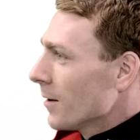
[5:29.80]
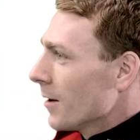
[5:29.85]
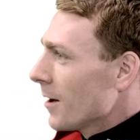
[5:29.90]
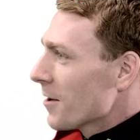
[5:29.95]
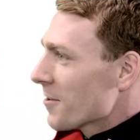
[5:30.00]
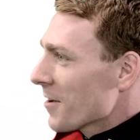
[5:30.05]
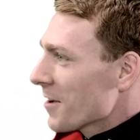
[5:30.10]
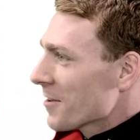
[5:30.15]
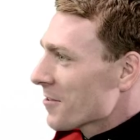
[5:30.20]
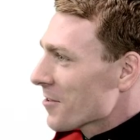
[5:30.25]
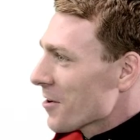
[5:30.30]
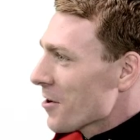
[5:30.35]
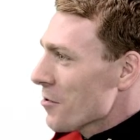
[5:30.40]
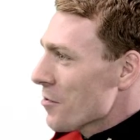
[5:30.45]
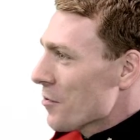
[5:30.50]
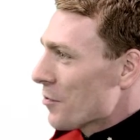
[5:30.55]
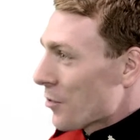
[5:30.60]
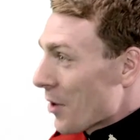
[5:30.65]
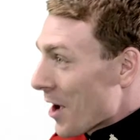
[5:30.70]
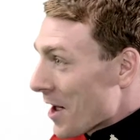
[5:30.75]
I said so,
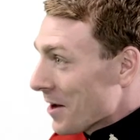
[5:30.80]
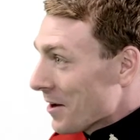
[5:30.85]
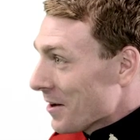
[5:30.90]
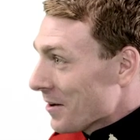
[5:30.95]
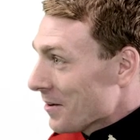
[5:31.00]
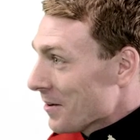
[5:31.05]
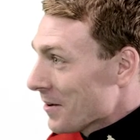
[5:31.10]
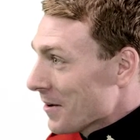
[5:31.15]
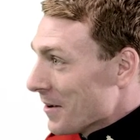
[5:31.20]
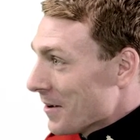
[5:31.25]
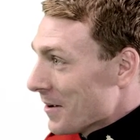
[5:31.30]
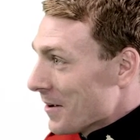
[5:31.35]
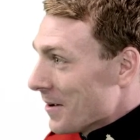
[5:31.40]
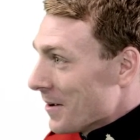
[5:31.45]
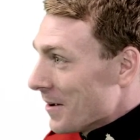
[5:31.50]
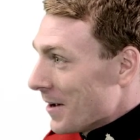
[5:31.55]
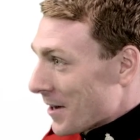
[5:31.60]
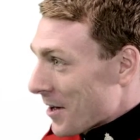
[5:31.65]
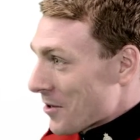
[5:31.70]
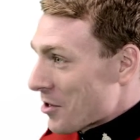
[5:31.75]
friend,
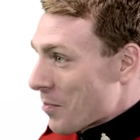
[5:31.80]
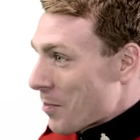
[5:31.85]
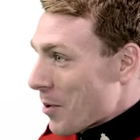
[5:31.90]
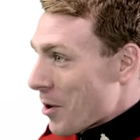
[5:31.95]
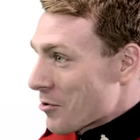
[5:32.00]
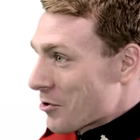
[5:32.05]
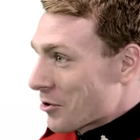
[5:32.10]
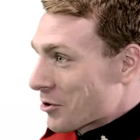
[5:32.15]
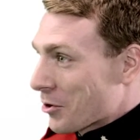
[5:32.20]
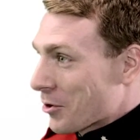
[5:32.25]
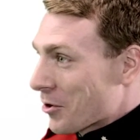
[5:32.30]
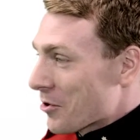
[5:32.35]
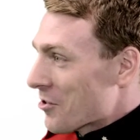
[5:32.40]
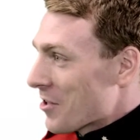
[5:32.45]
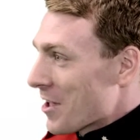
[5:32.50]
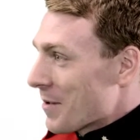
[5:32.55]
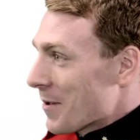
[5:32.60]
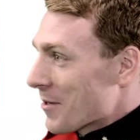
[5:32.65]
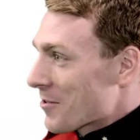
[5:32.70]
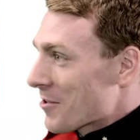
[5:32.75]
and I suppose that you'll esteem